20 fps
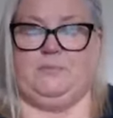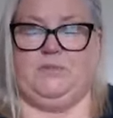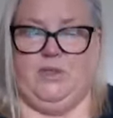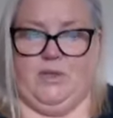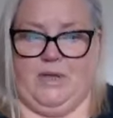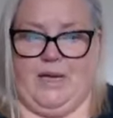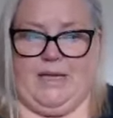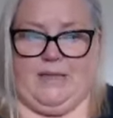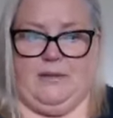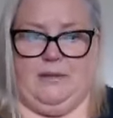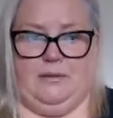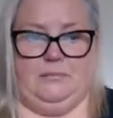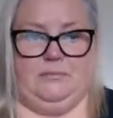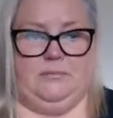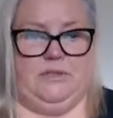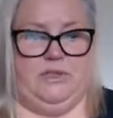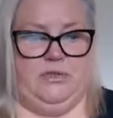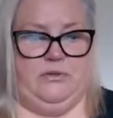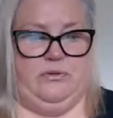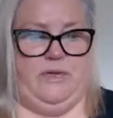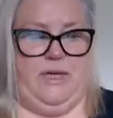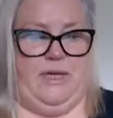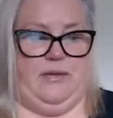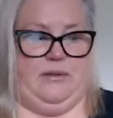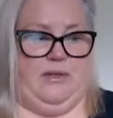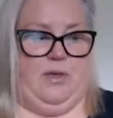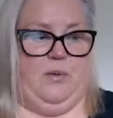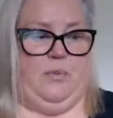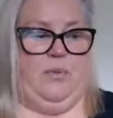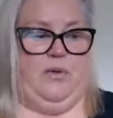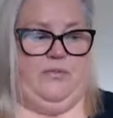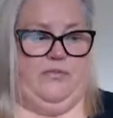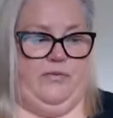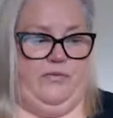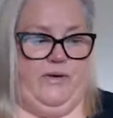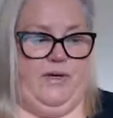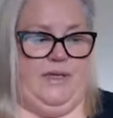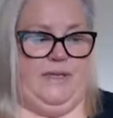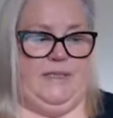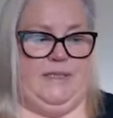You get there. You do get there. But if you
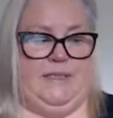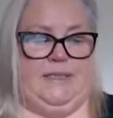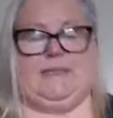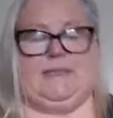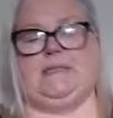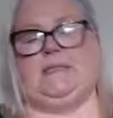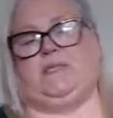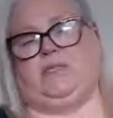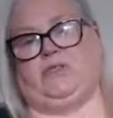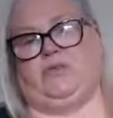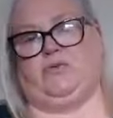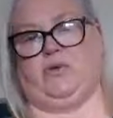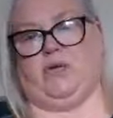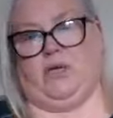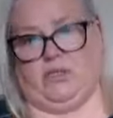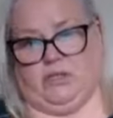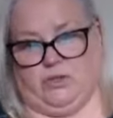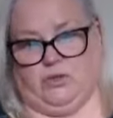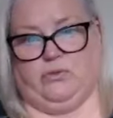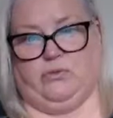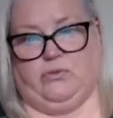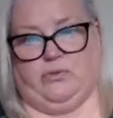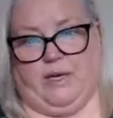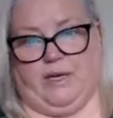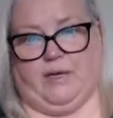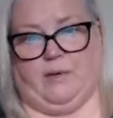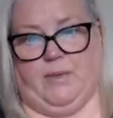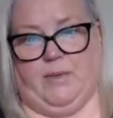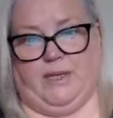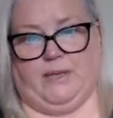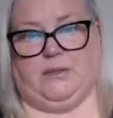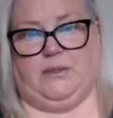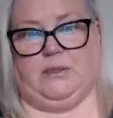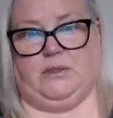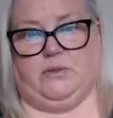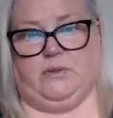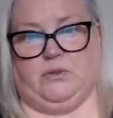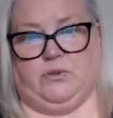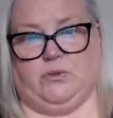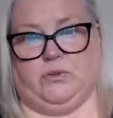find it is an issue for you, I do recommend that
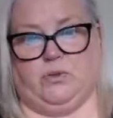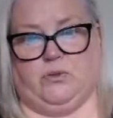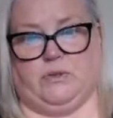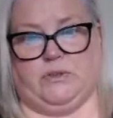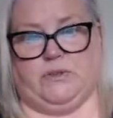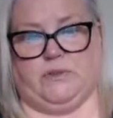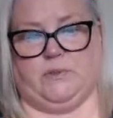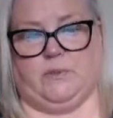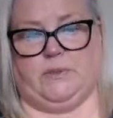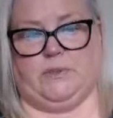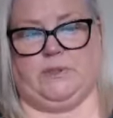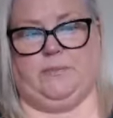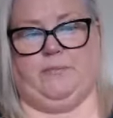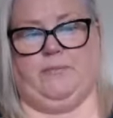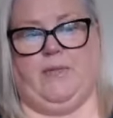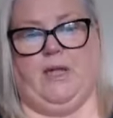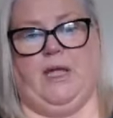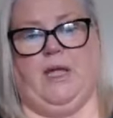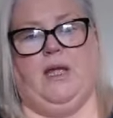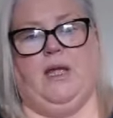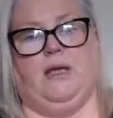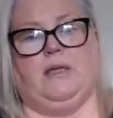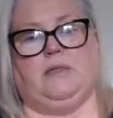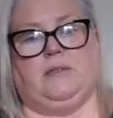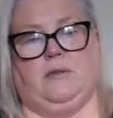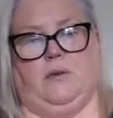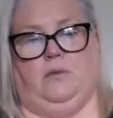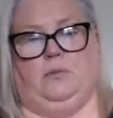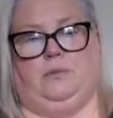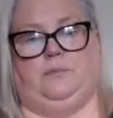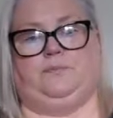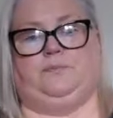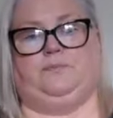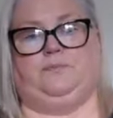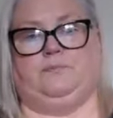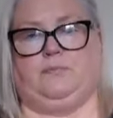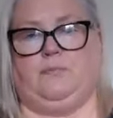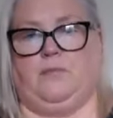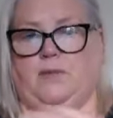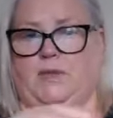you do talk to somebody. So
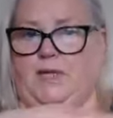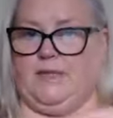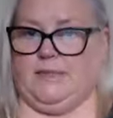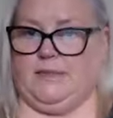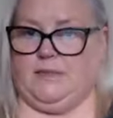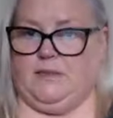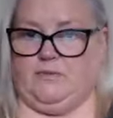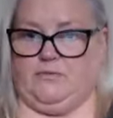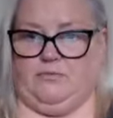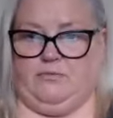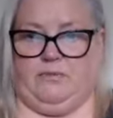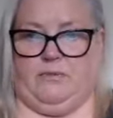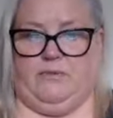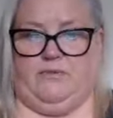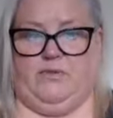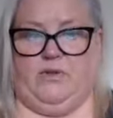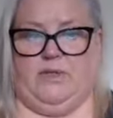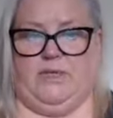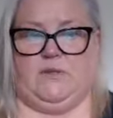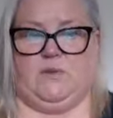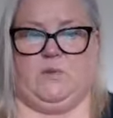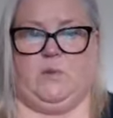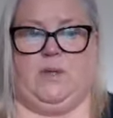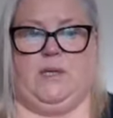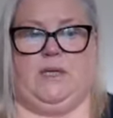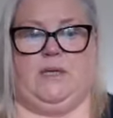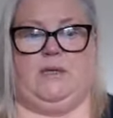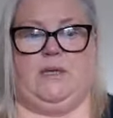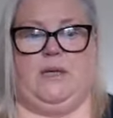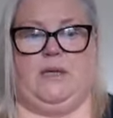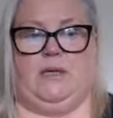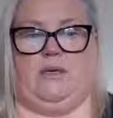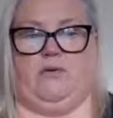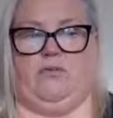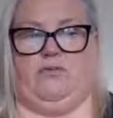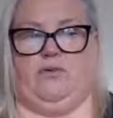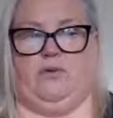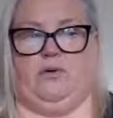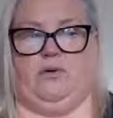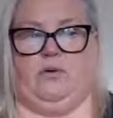that's it for this week. Thank you
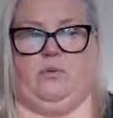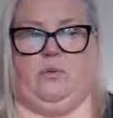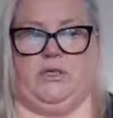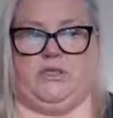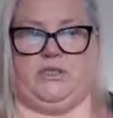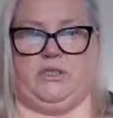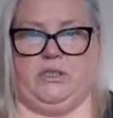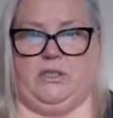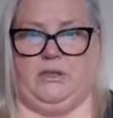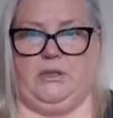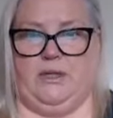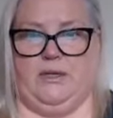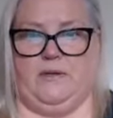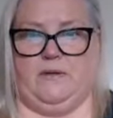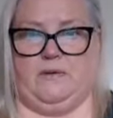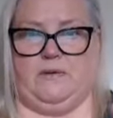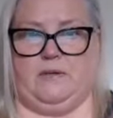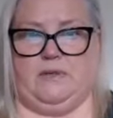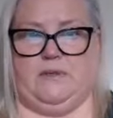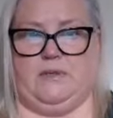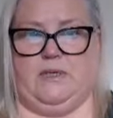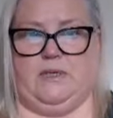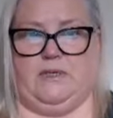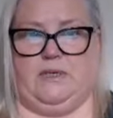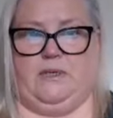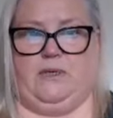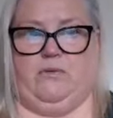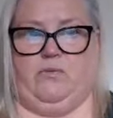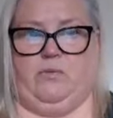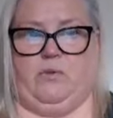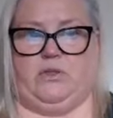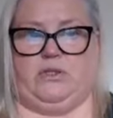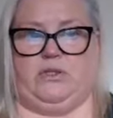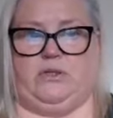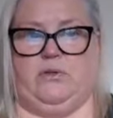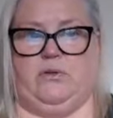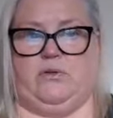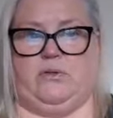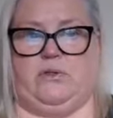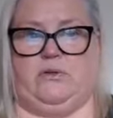for watching. As I said, thank you for
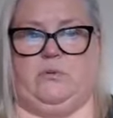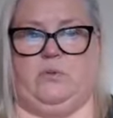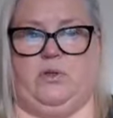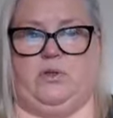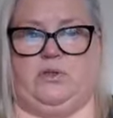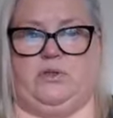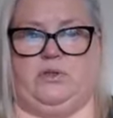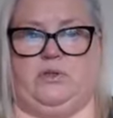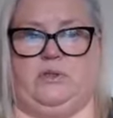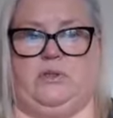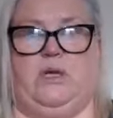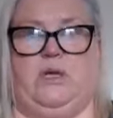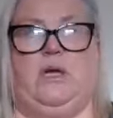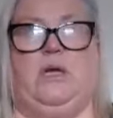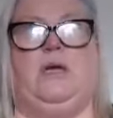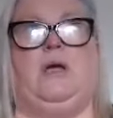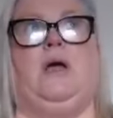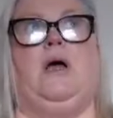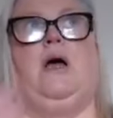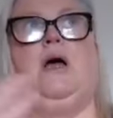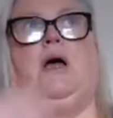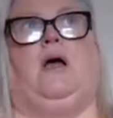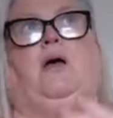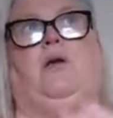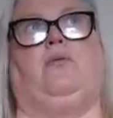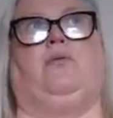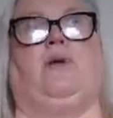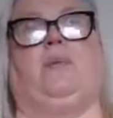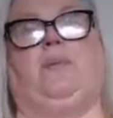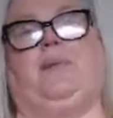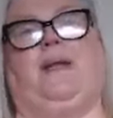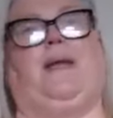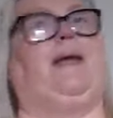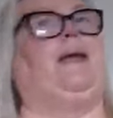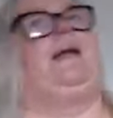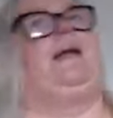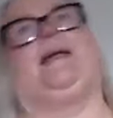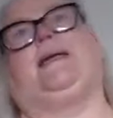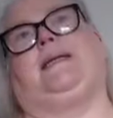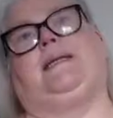watching those watching
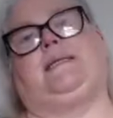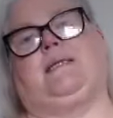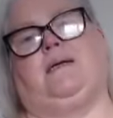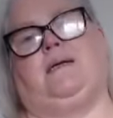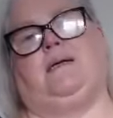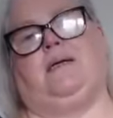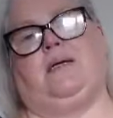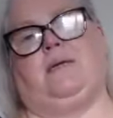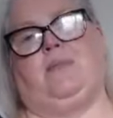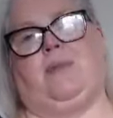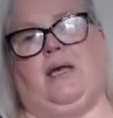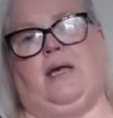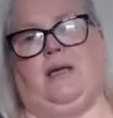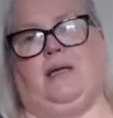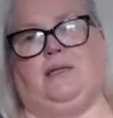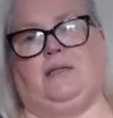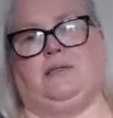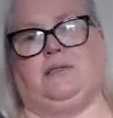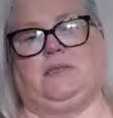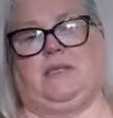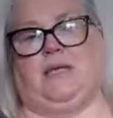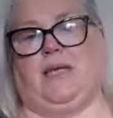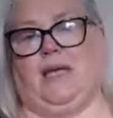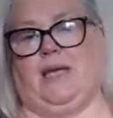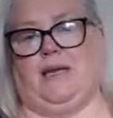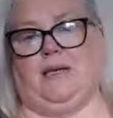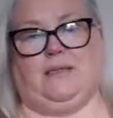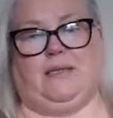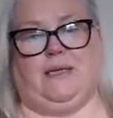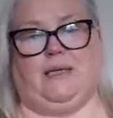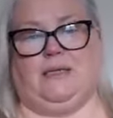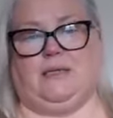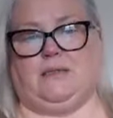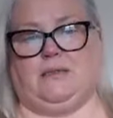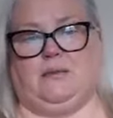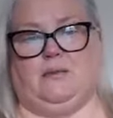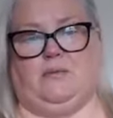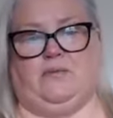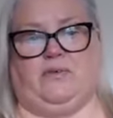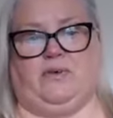replay at any time. And again, at any
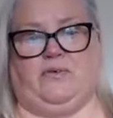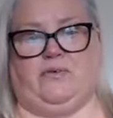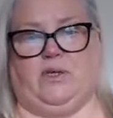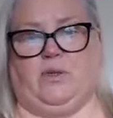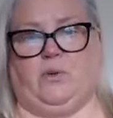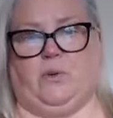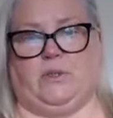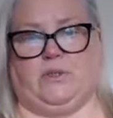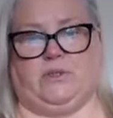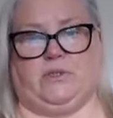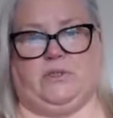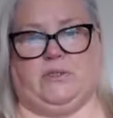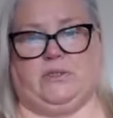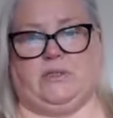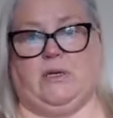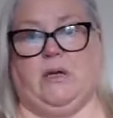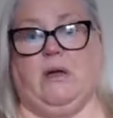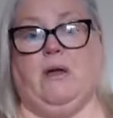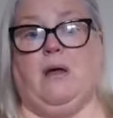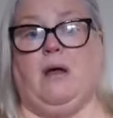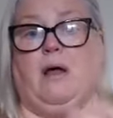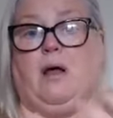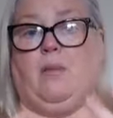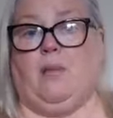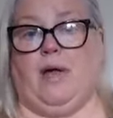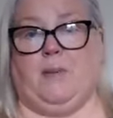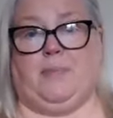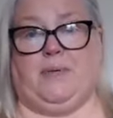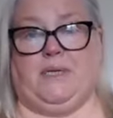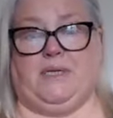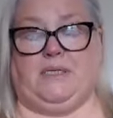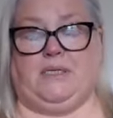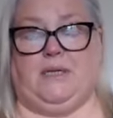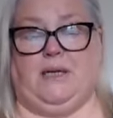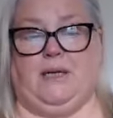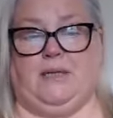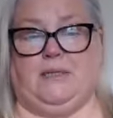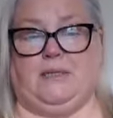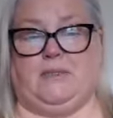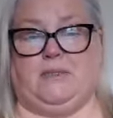time, if you have any questions, I'm happy to
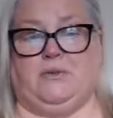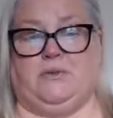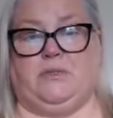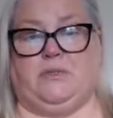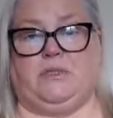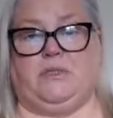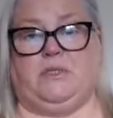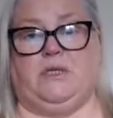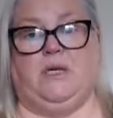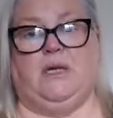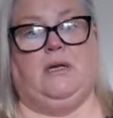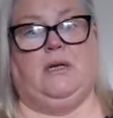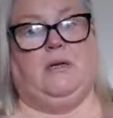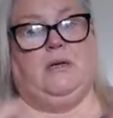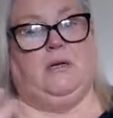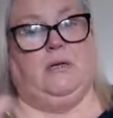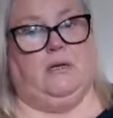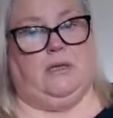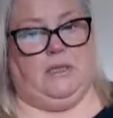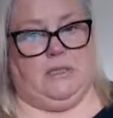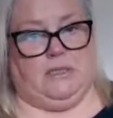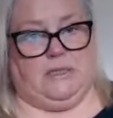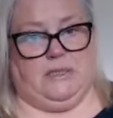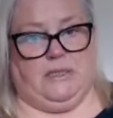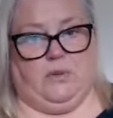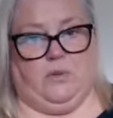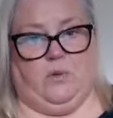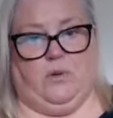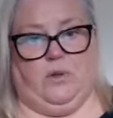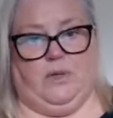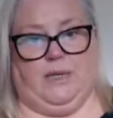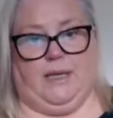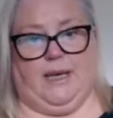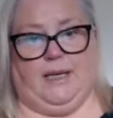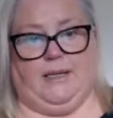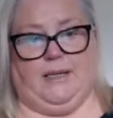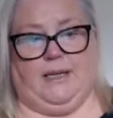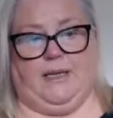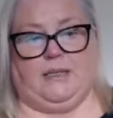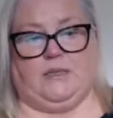answer it. I'll see you all
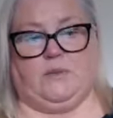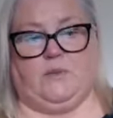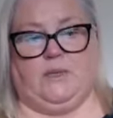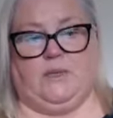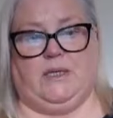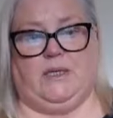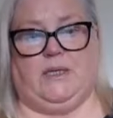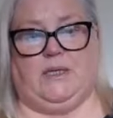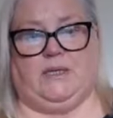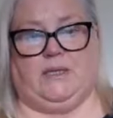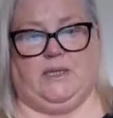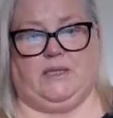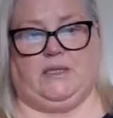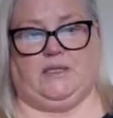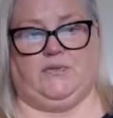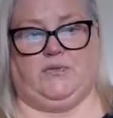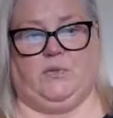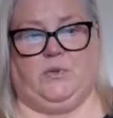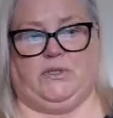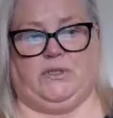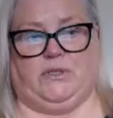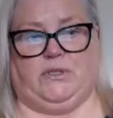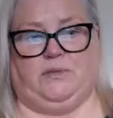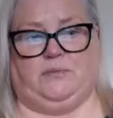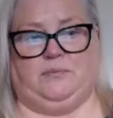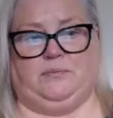again next week, and thanks for watching.